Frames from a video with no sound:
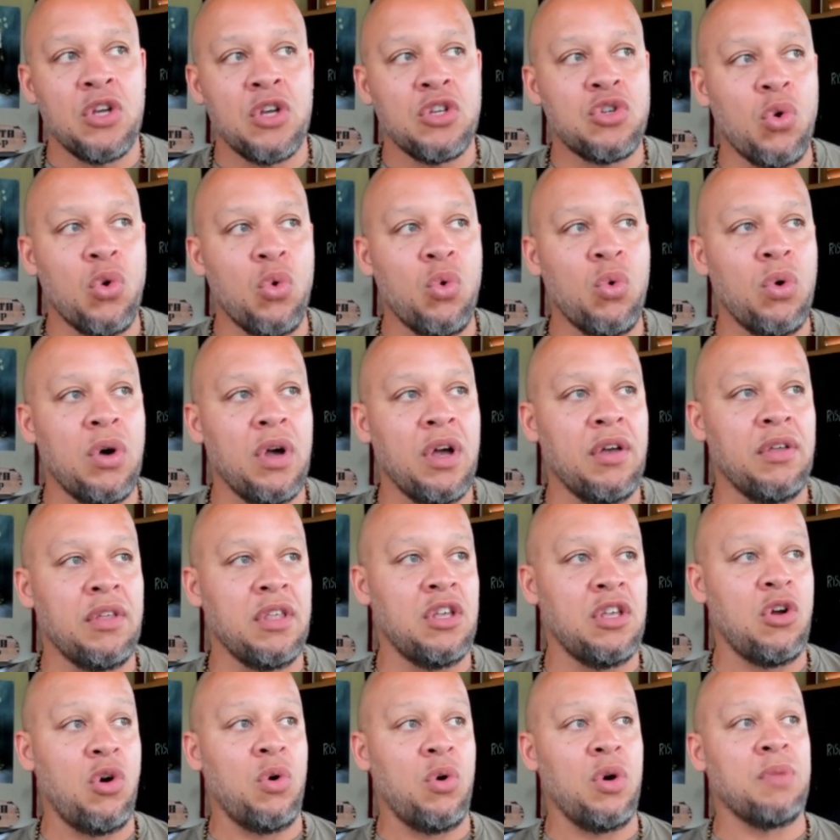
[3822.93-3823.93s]
So it,
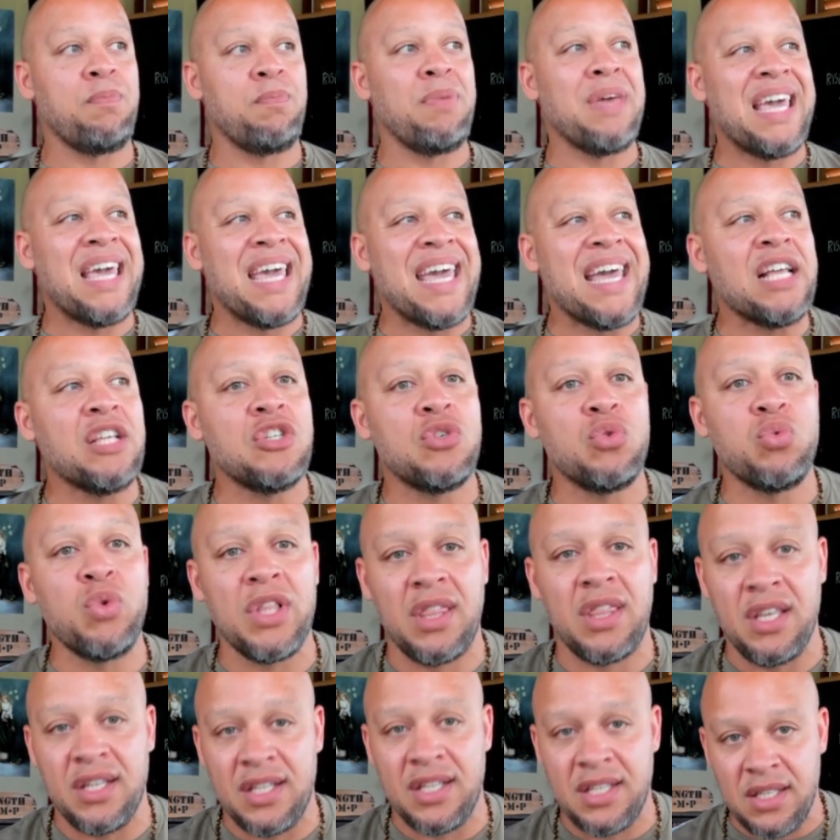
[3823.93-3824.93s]
you know it begins
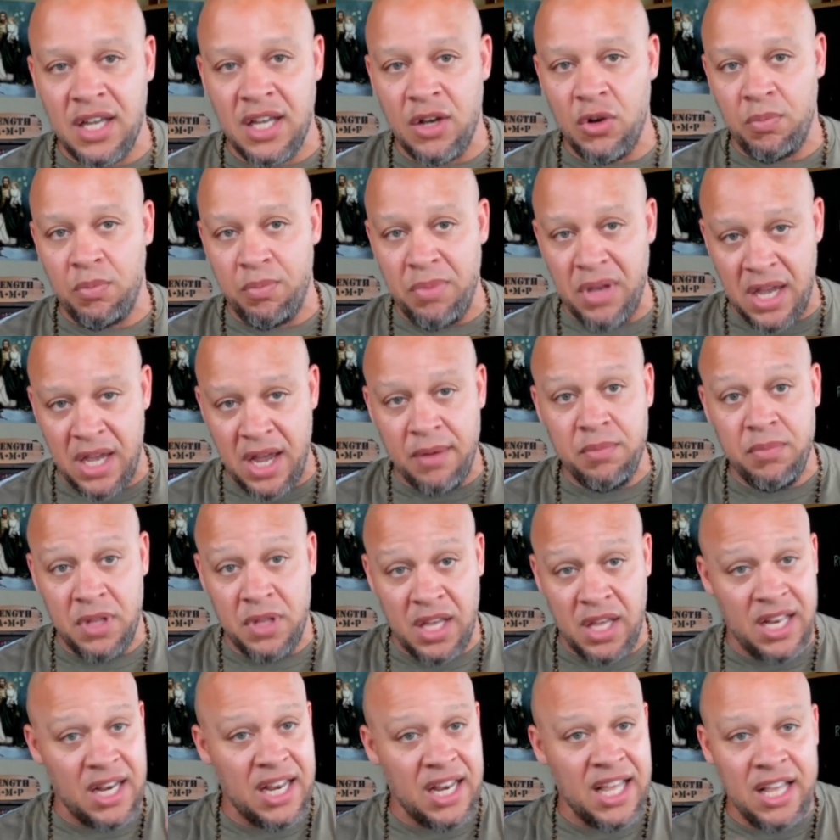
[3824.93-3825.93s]
with this. It
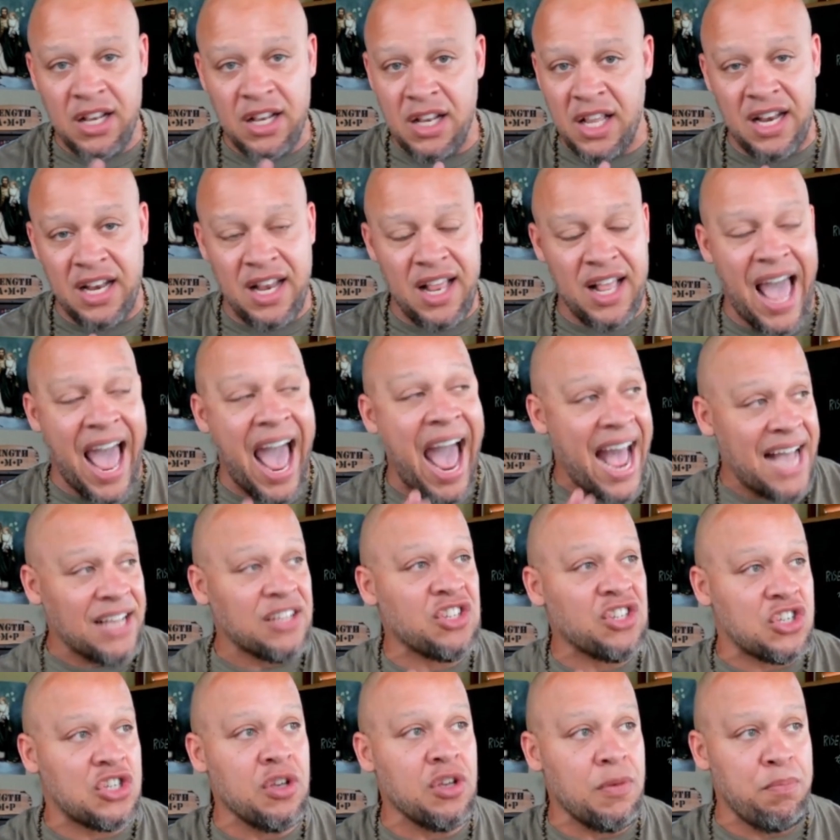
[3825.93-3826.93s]
becomes it, it, it
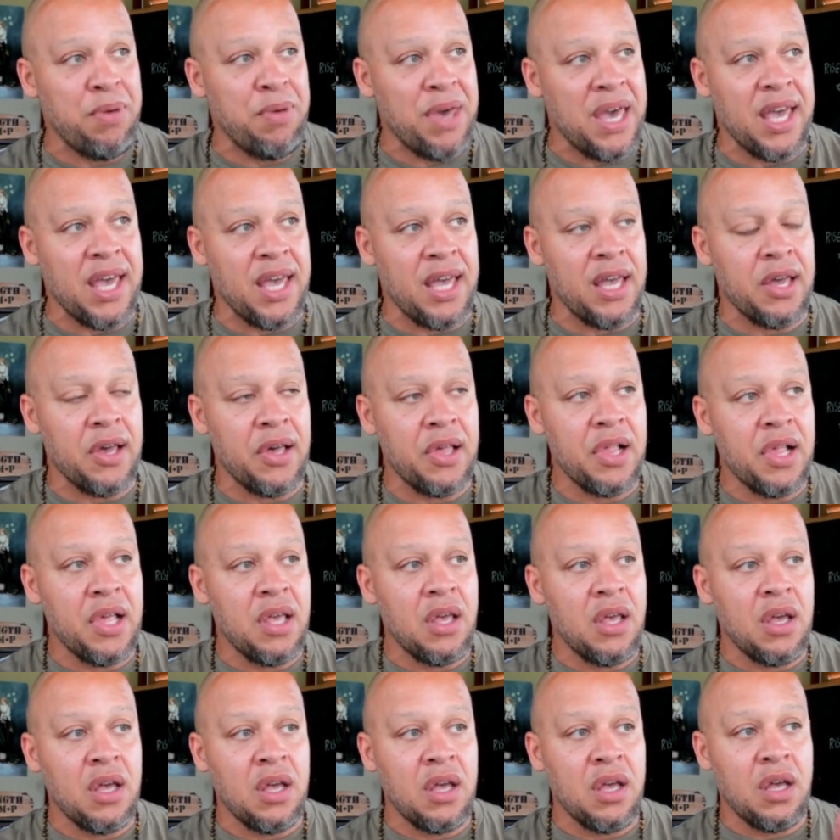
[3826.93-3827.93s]
has to be
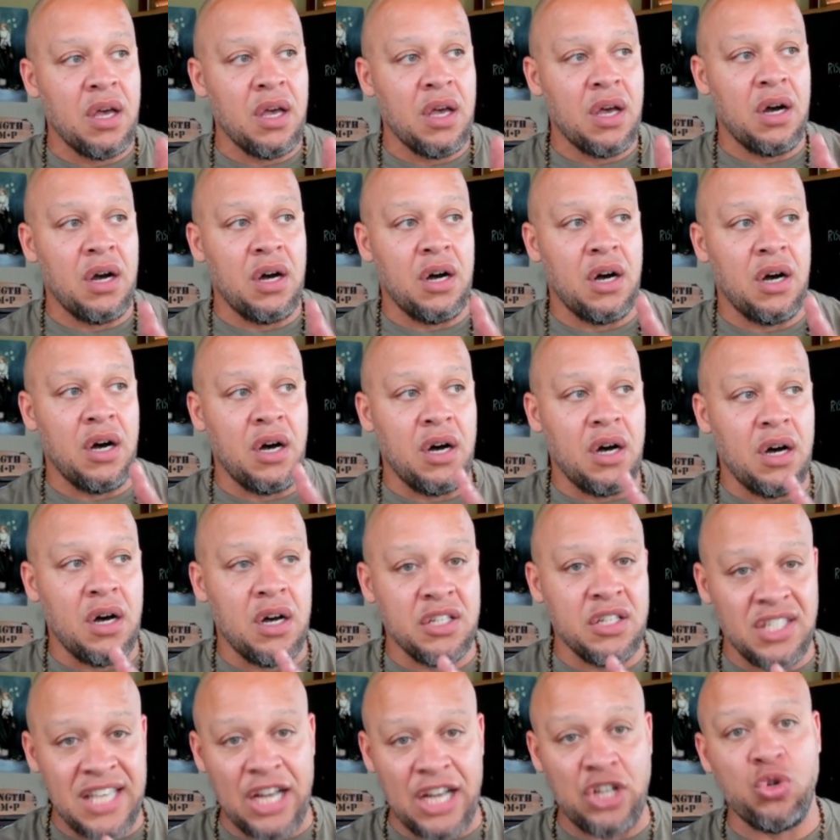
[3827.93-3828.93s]

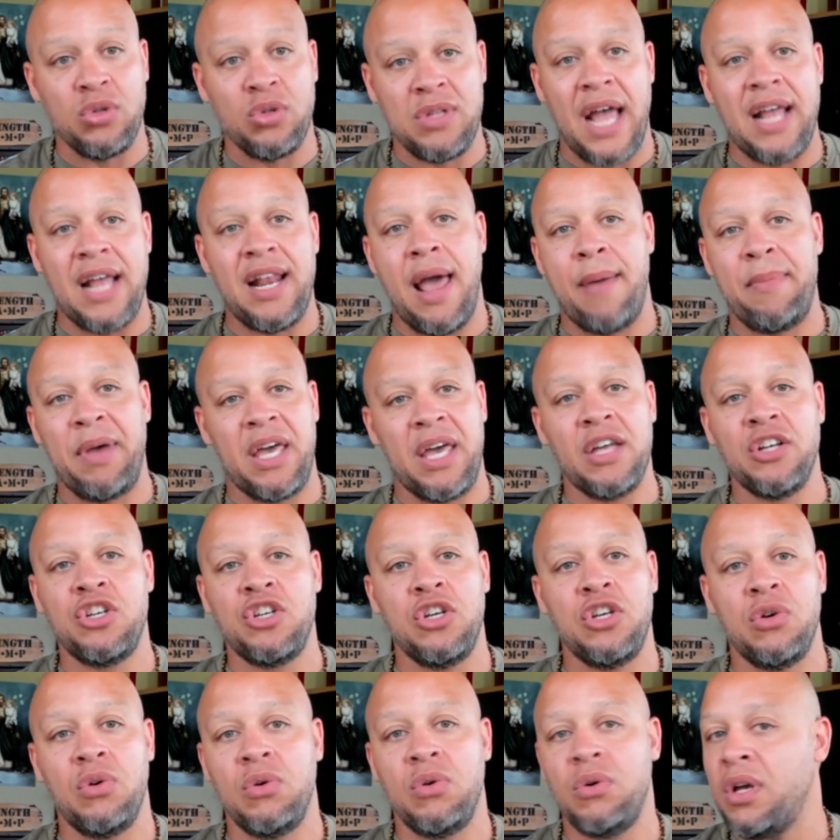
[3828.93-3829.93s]
a sexual dynamic
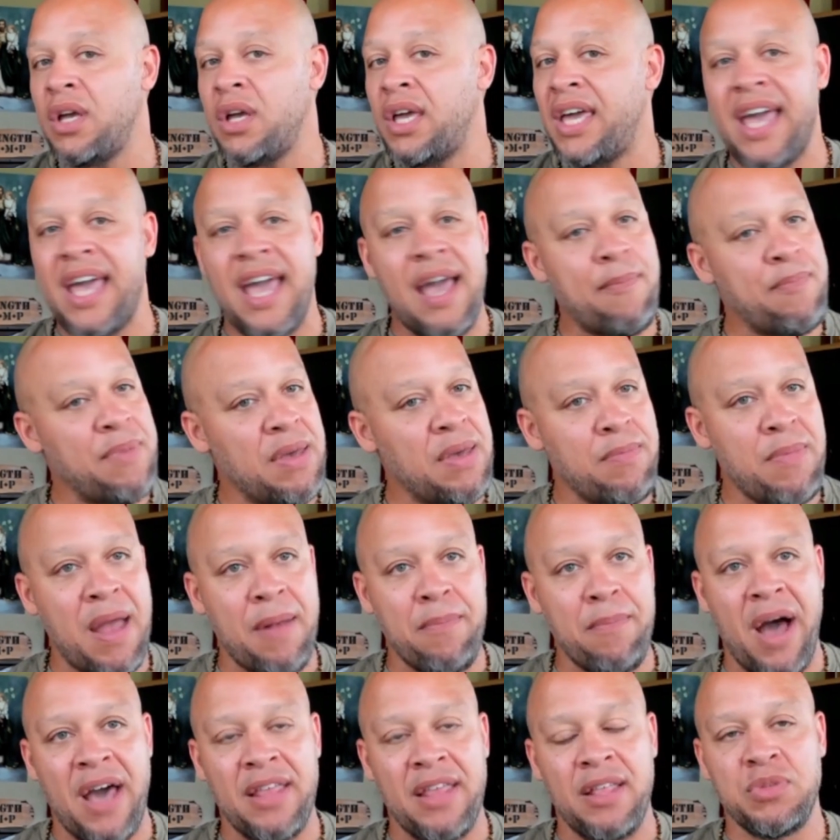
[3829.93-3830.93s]
issue. It can't be
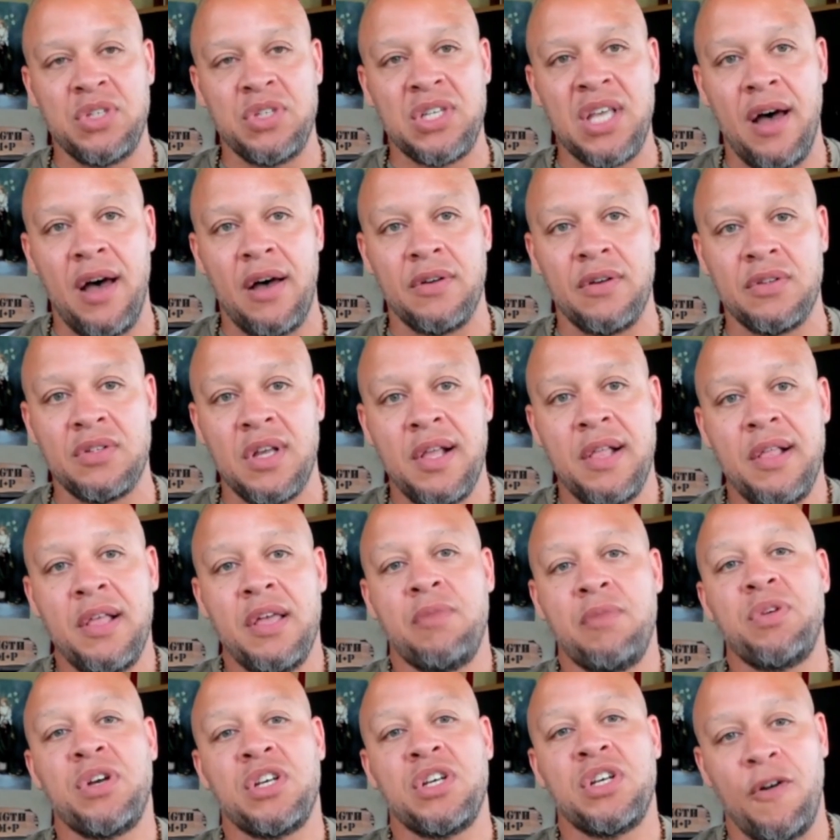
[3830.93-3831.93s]
men by themselves
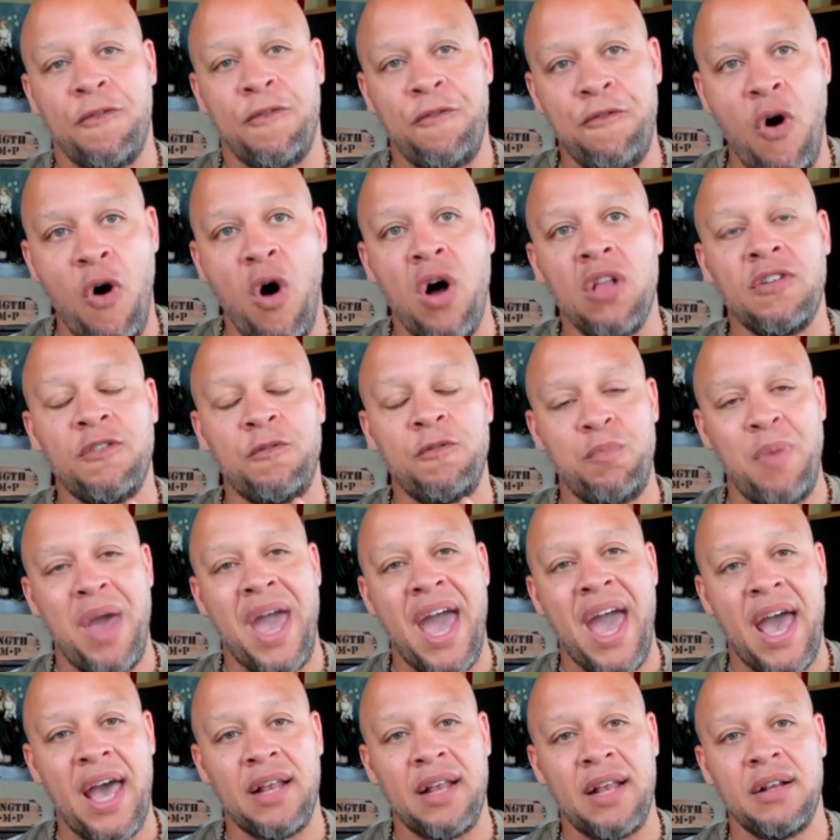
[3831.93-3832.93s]
because the fall of
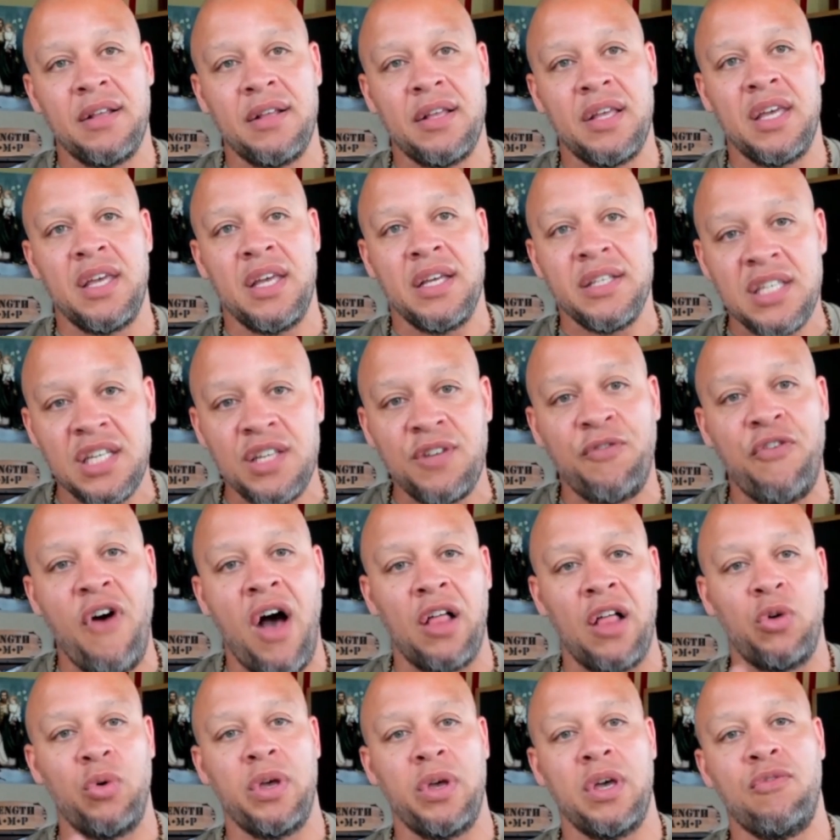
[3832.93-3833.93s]
man is his
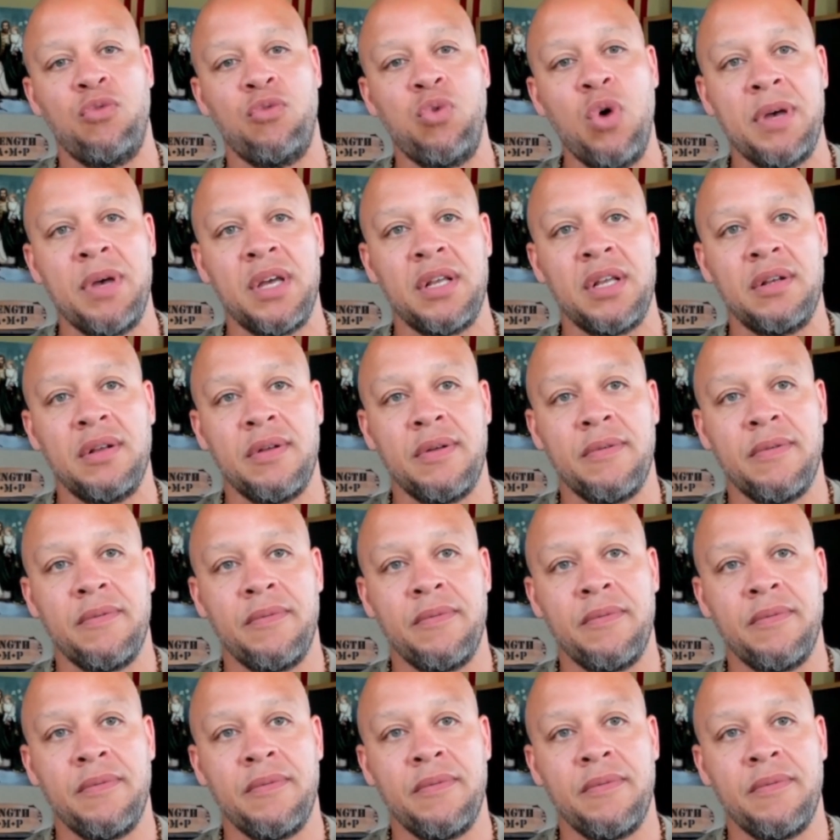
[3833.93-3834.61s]
following of women.